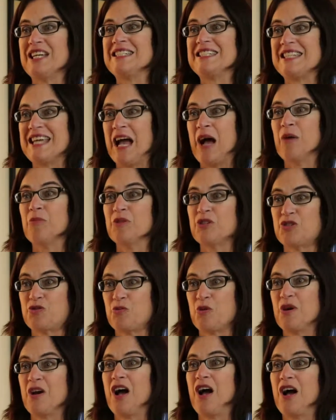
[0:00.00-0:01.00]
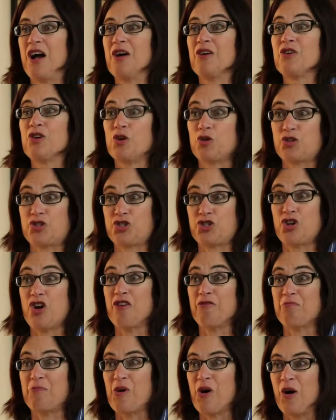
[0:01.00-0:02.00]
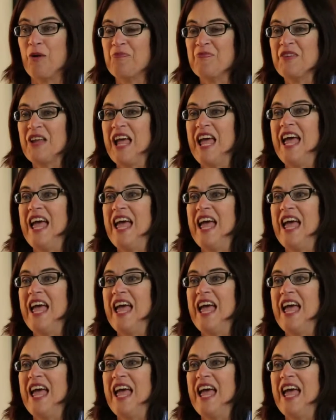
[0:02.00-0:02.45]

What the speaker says: at Talmadge, girls softball.